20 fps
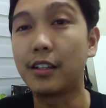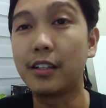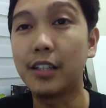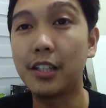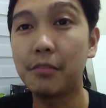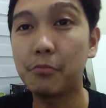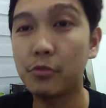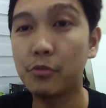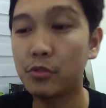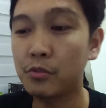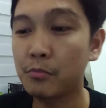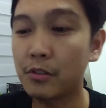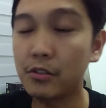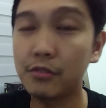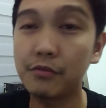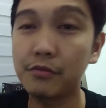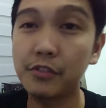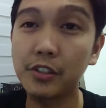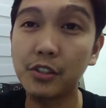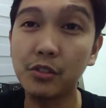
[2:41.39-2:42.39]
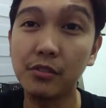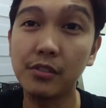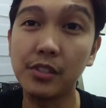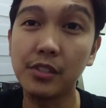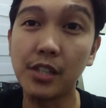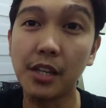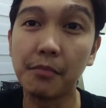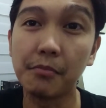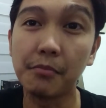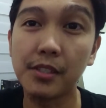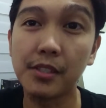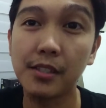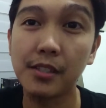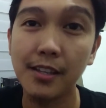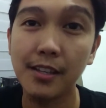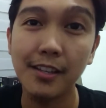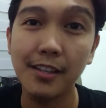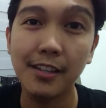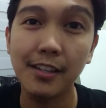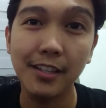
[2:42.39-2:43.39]
Hindi mo ma-convert yung gems
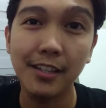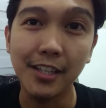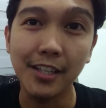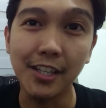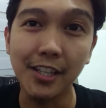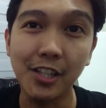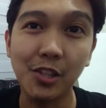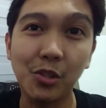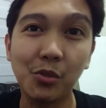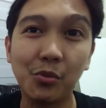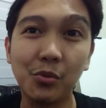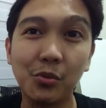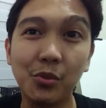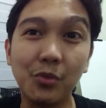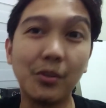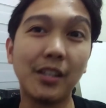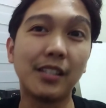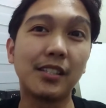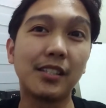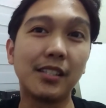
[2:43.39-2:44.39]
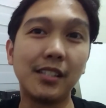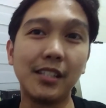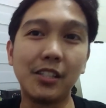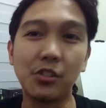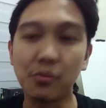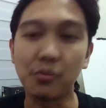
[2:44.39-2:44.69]
into USD.